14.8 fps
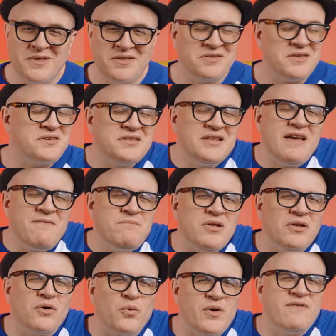The Steve
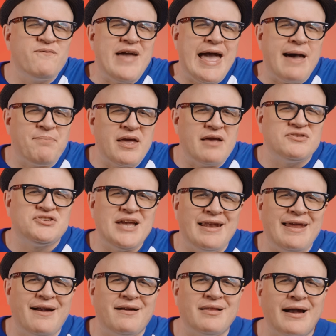Miller revamping of Jet
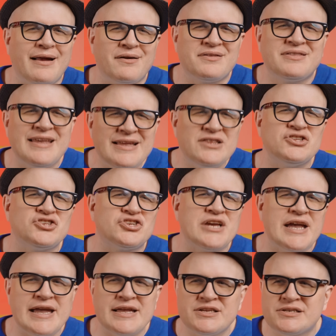Airliner didn't
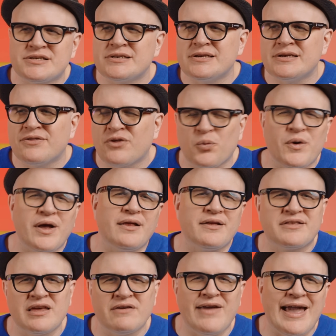change the
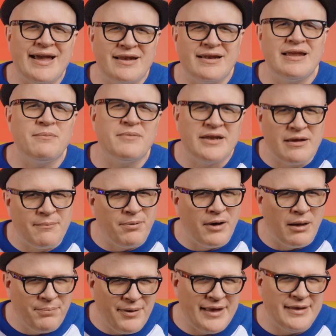relative anonymity of
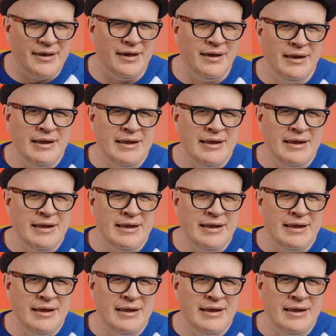Paul Pena,